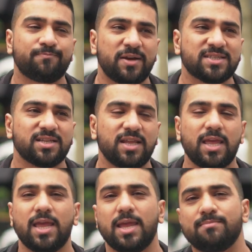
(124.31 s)

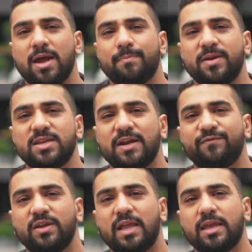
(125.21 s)
Personally, in my opinion, I
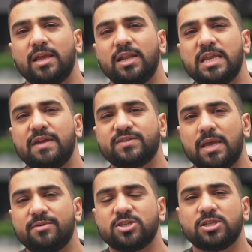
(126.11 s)
feel like it leaves
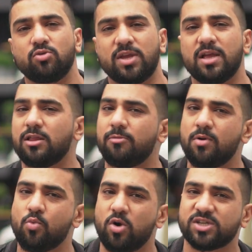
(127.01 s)
images looking a little
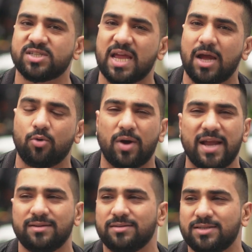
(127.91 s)
bit washed out
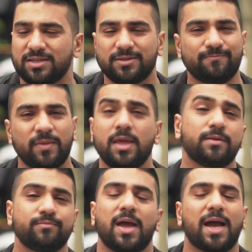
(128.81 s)
and
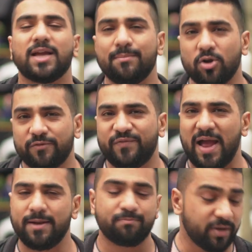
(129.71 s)
I'm not a
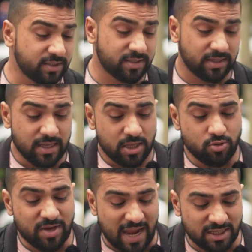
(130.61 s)
fan, but
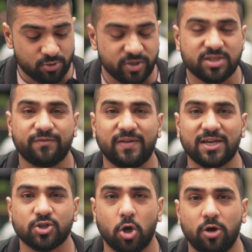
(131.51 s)
you can switch the
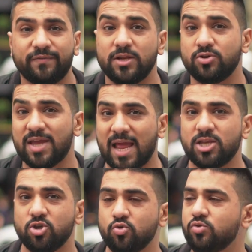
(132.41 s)
flash off and you
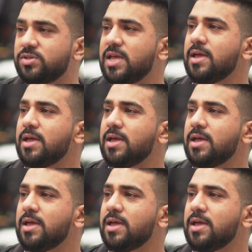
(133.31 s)
can use